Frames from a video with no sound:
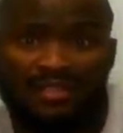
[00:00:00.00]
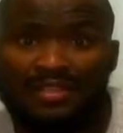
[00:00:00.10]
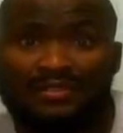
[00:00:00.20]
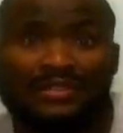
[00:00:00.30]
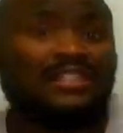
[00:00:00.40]

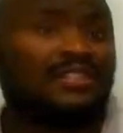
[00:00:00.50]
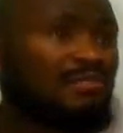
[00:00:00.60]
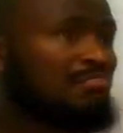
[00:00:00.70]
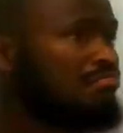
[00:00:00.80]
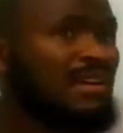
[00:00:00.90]
So
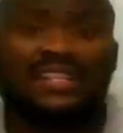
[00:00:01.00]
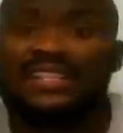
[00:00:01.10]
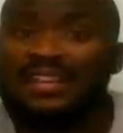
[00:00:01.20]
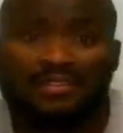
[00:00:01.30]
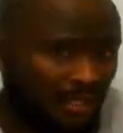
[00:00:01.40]
that's my
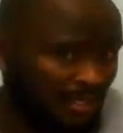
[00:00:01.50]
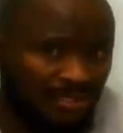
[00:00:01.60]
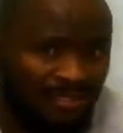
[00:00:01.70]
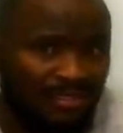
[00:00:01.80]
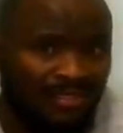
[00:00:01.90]
take on
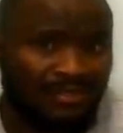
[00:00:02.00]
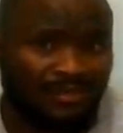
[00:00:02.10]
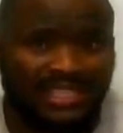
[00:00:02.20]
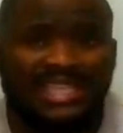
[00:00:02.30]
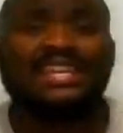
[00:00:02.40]
it.
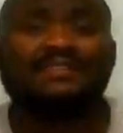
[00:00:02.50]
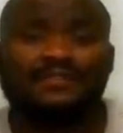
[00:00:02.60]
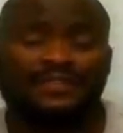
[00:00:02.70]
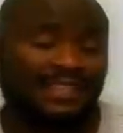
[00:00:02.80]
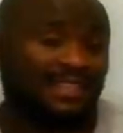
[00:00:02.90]
So
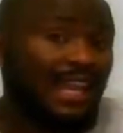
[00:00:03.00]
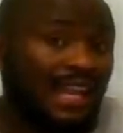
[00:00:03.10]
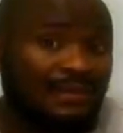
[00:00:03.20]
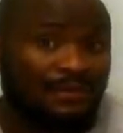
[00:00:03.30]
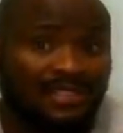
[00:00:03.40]
if
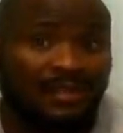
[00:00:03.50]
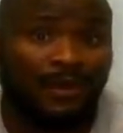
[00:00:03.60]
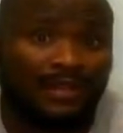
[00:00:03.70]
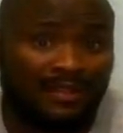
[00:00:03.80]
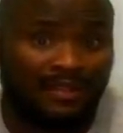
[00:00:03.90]
time is the
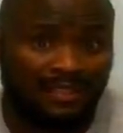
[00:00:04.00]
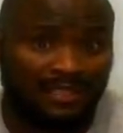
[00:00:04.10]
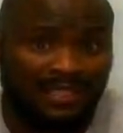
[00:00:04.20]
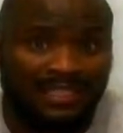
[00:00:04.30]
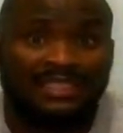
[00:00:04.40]
one
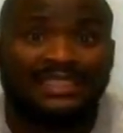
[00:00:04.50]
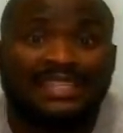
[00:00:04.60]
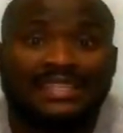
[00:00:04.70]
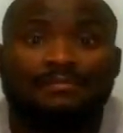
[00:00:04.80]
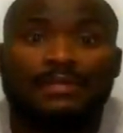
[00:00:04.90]
thing
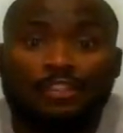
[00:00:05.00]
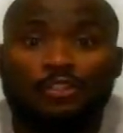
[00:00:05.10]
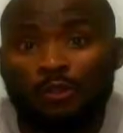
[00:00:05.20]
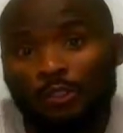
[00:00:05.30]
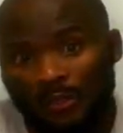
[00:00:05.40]
that makes
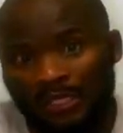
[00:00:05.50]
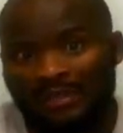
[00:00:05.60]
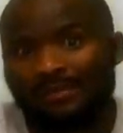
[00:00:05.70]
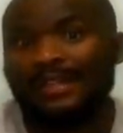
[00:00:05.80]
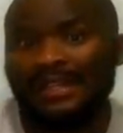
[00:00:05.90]
you not want
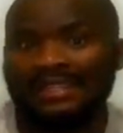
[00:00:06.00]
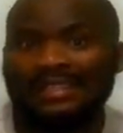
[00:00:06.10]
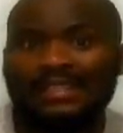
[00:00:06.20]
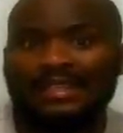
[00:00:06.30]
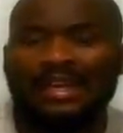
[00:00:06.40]
to apply,